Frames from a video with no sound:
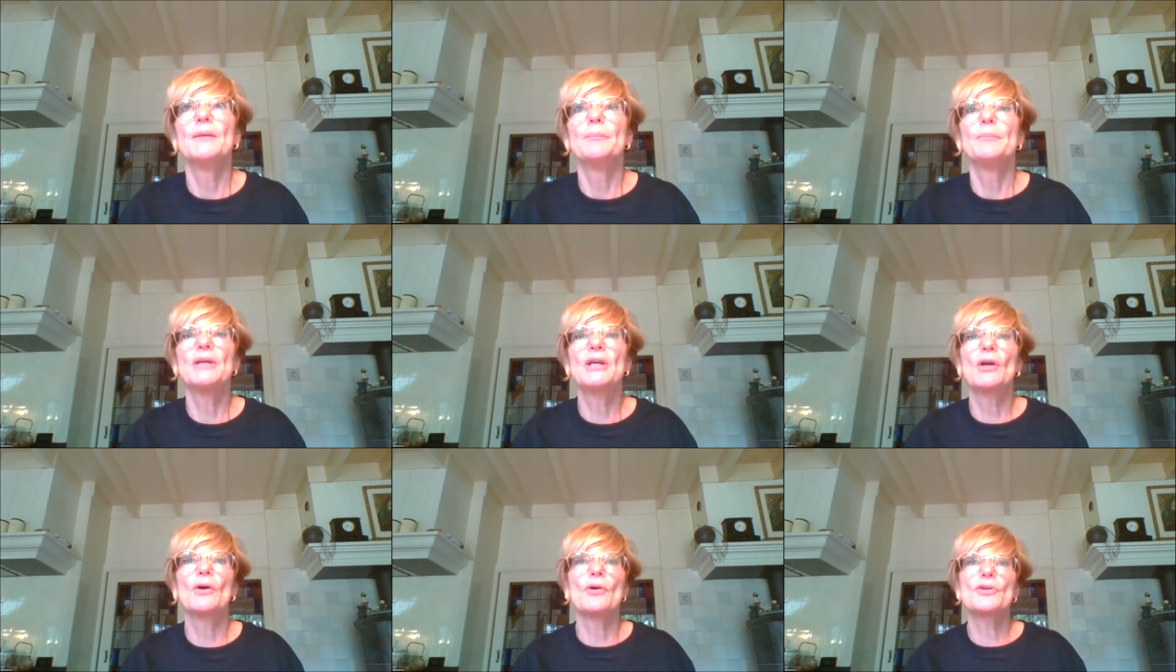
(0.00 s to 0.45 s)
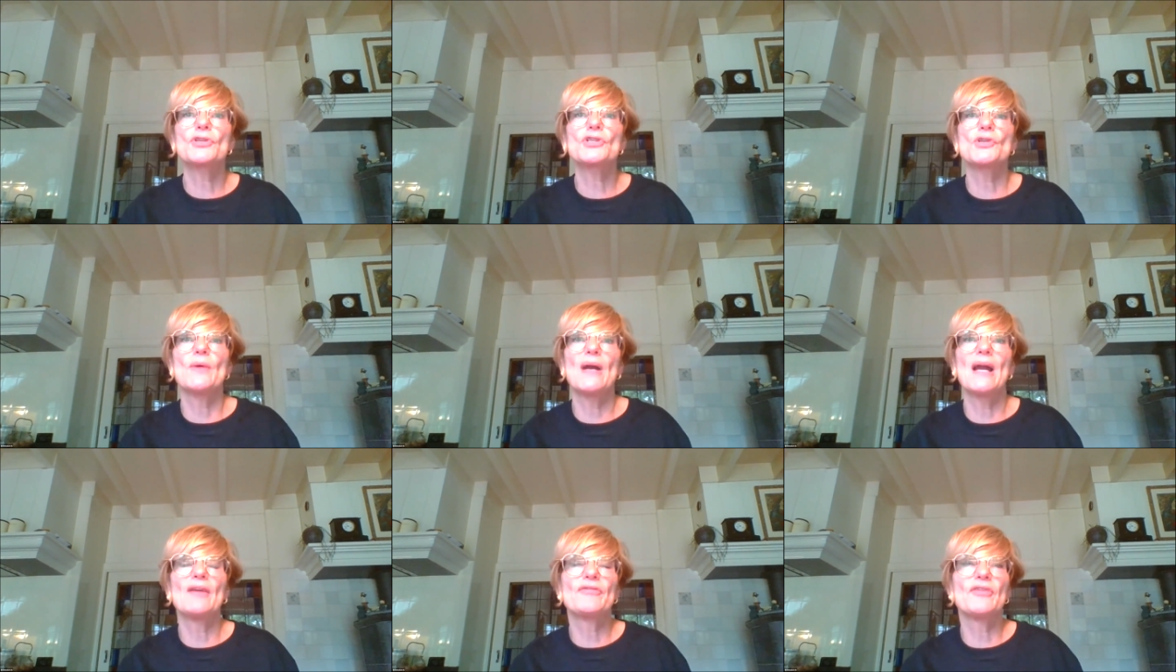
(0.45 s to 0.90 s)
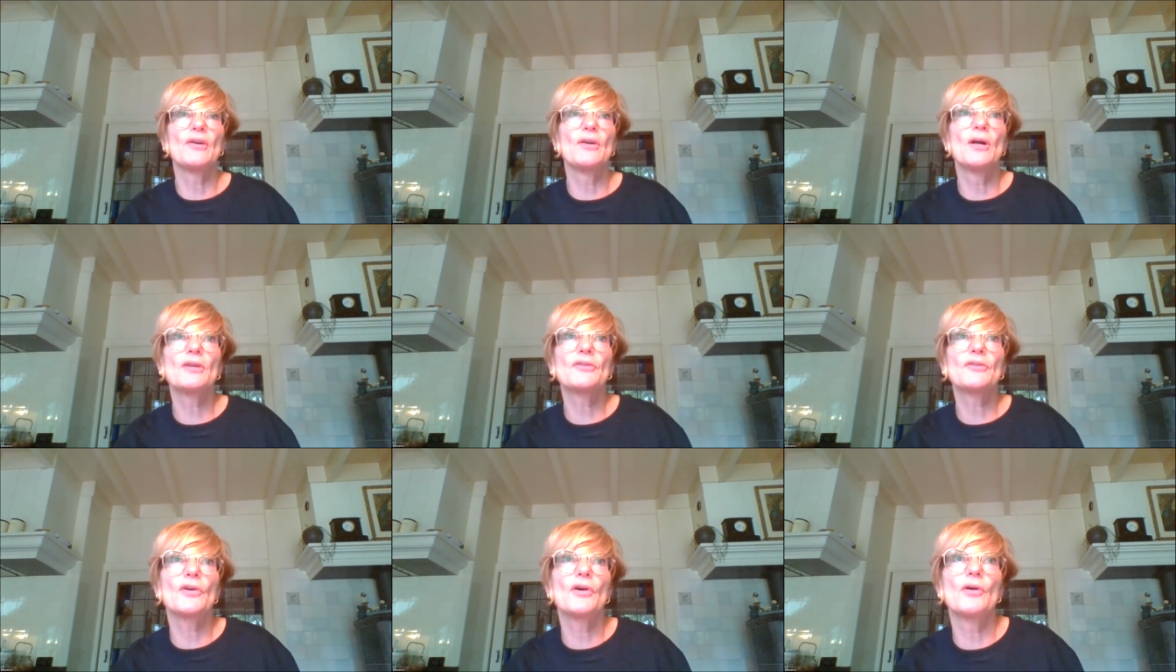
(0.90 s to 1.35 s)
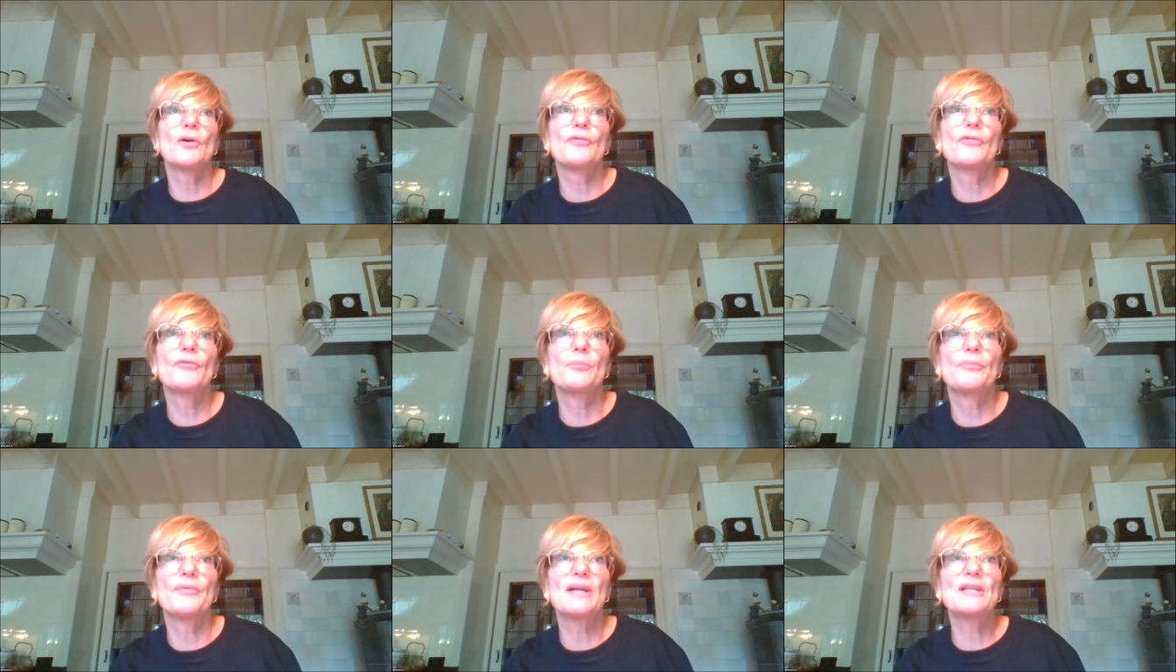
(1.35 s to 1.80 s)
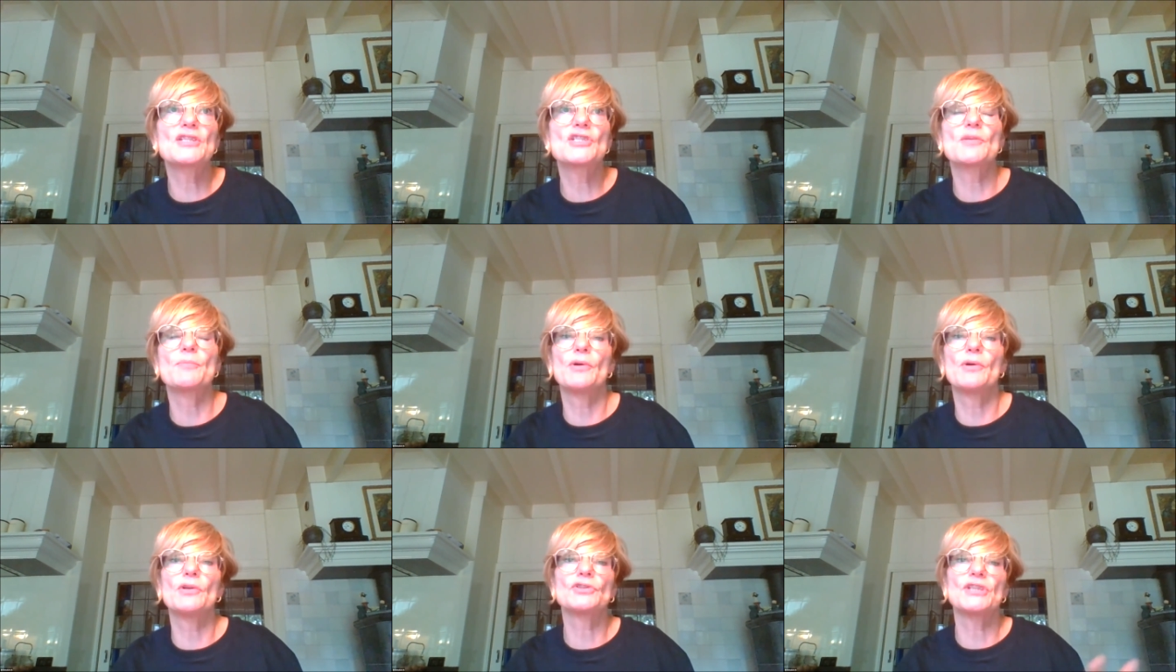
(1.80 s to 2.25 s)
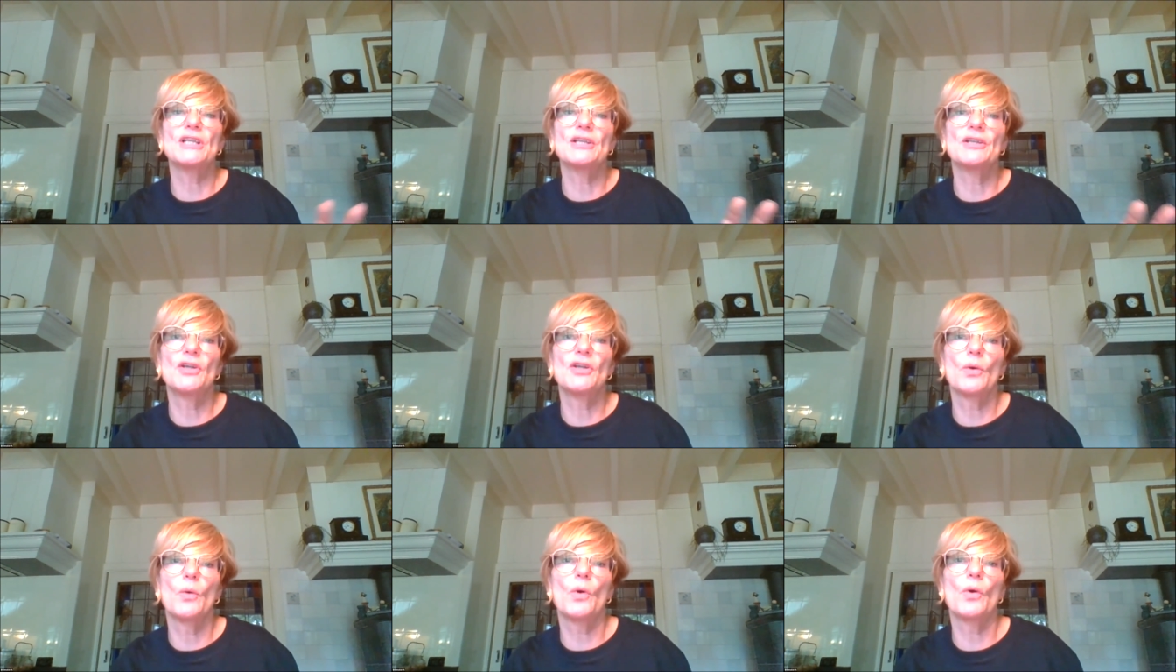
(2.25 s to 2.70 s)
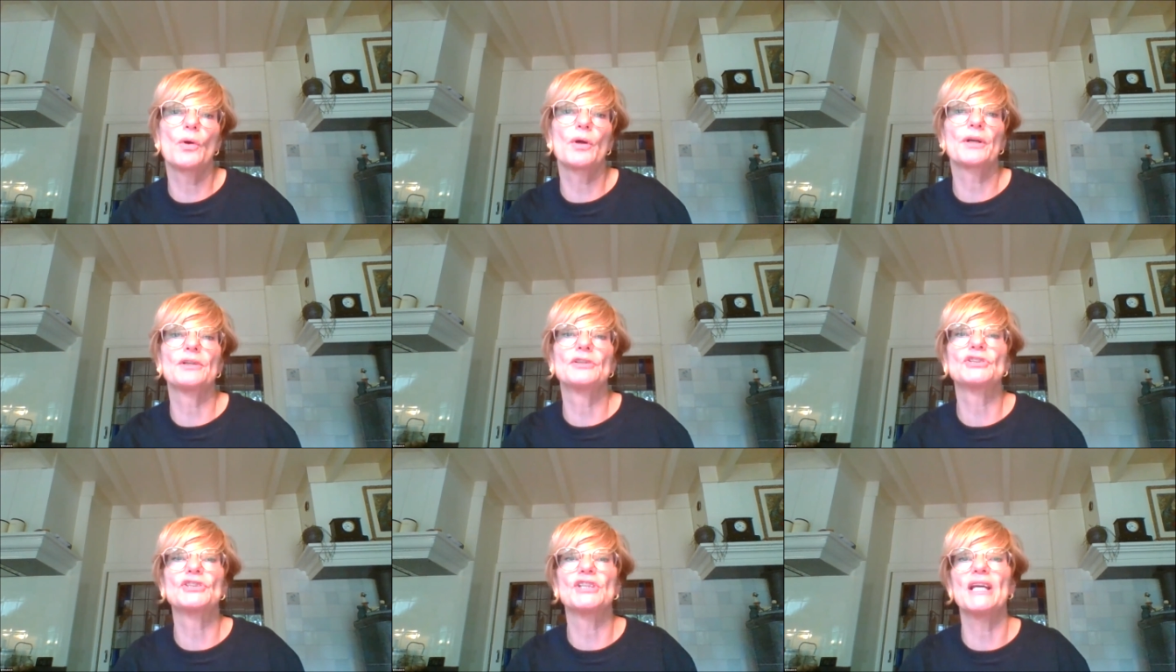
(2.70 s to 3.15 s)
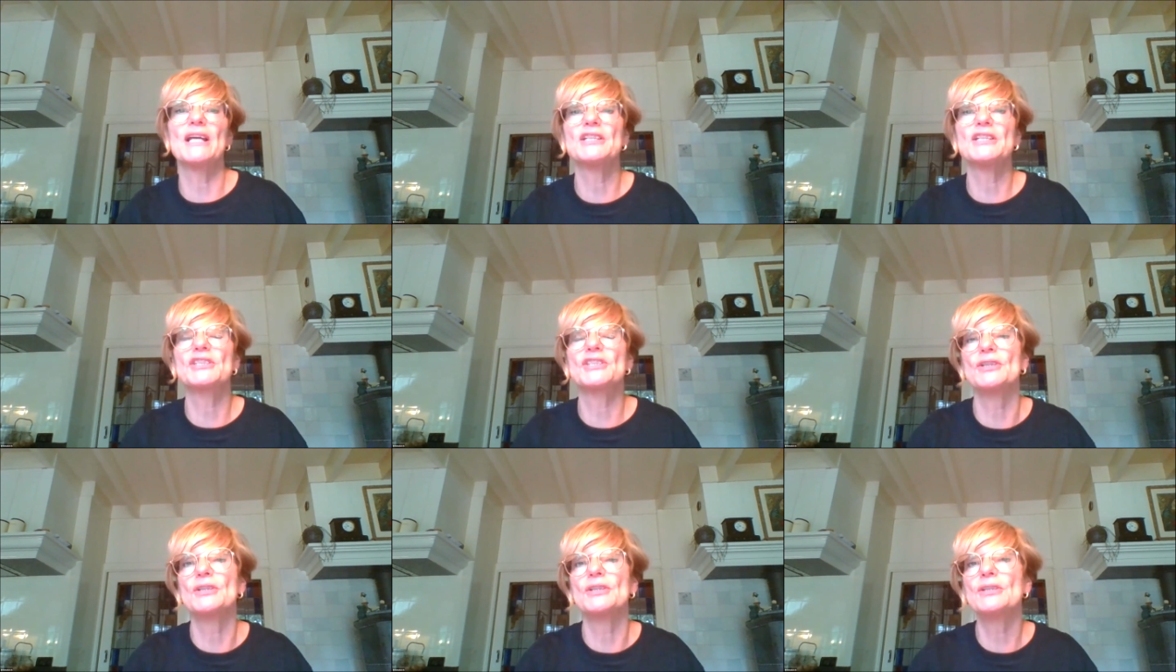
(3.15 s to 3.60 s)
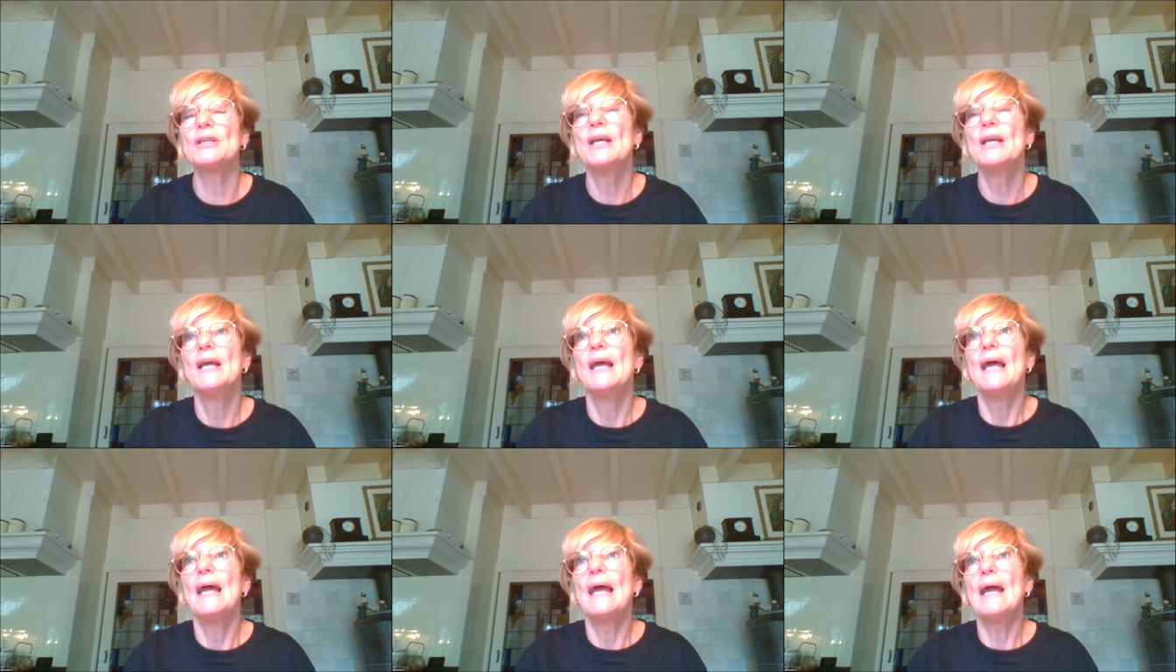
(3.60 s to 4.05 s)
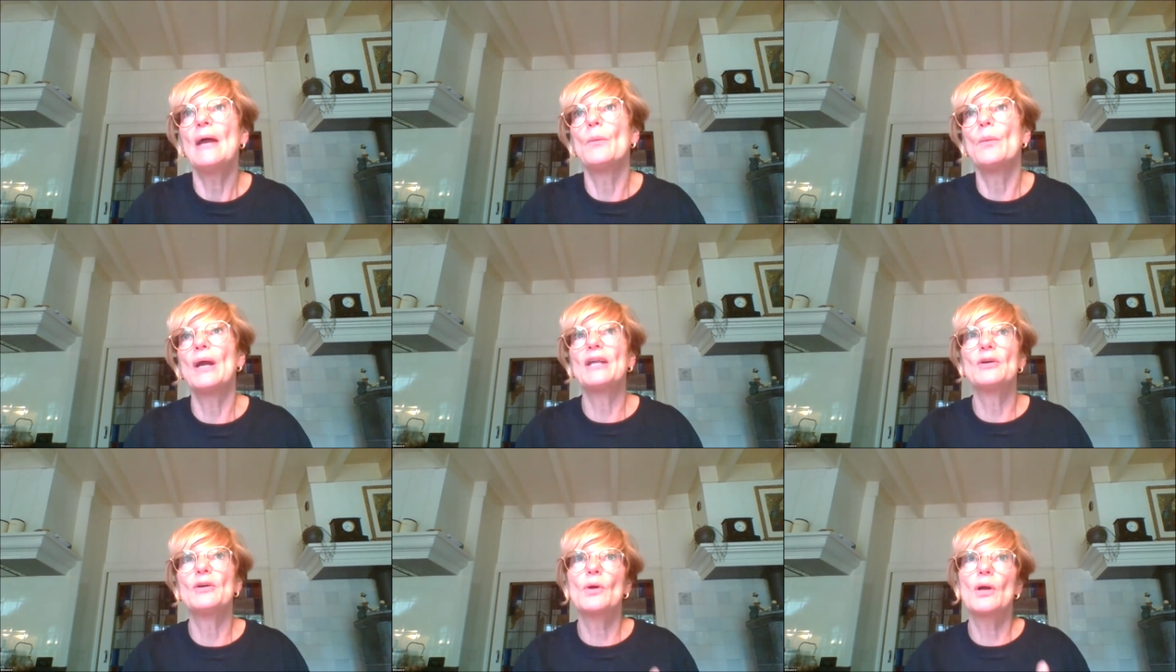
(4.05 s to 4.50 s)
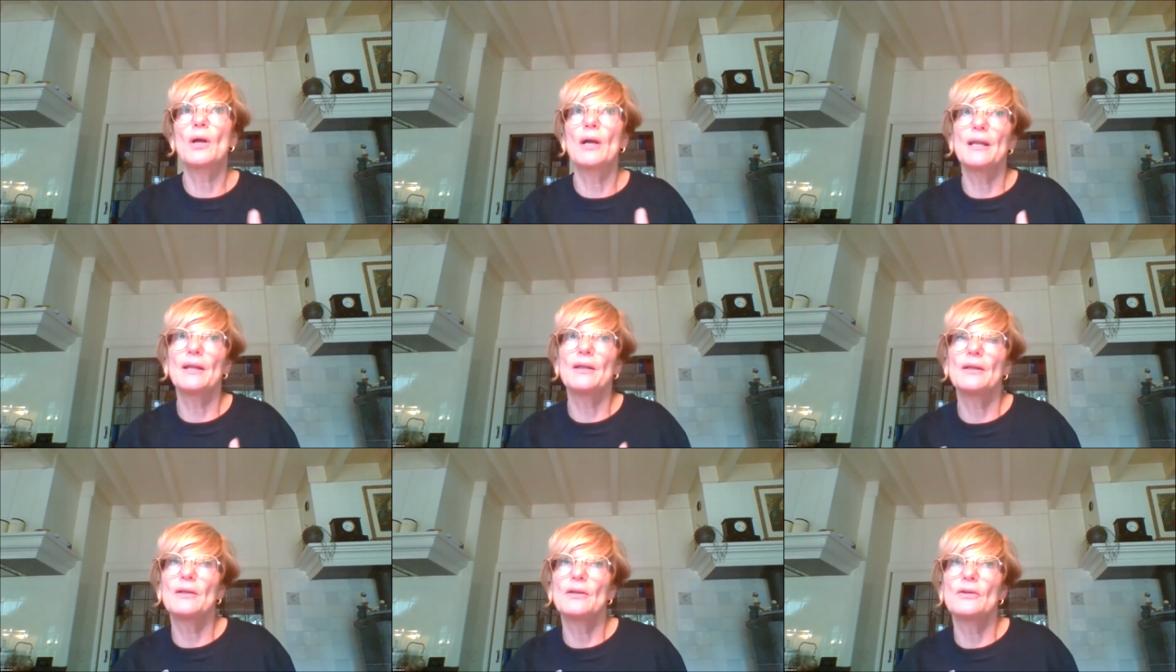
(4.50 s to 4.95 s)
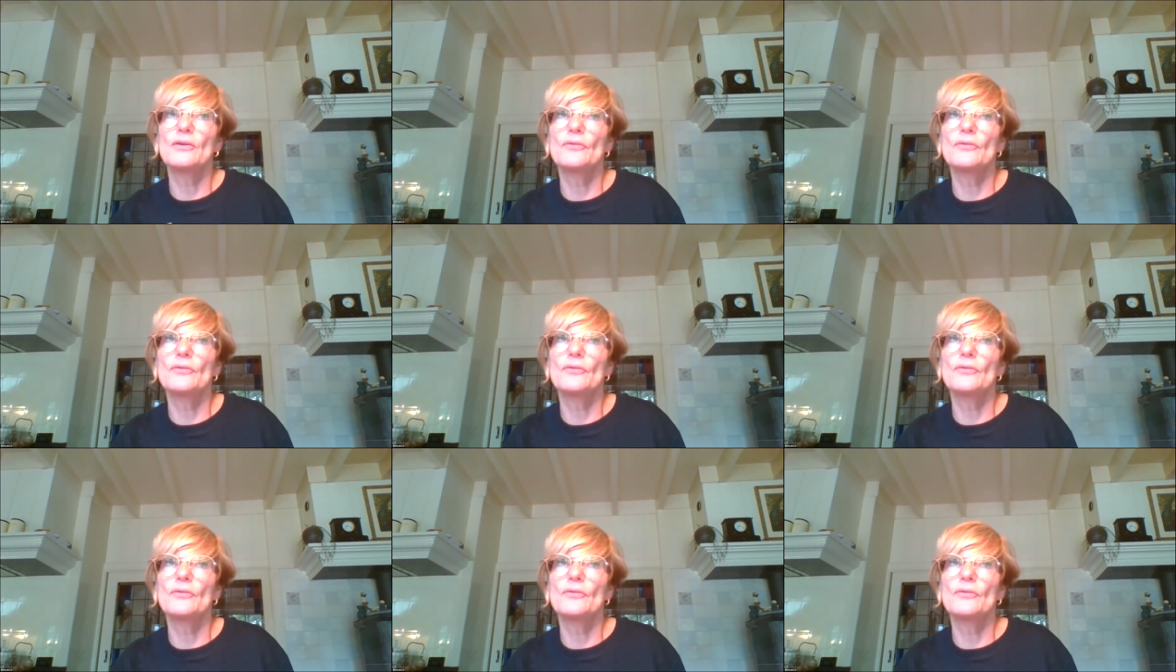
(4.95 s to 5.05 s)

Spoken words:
because you have a lot of principles in your organization. And when you're going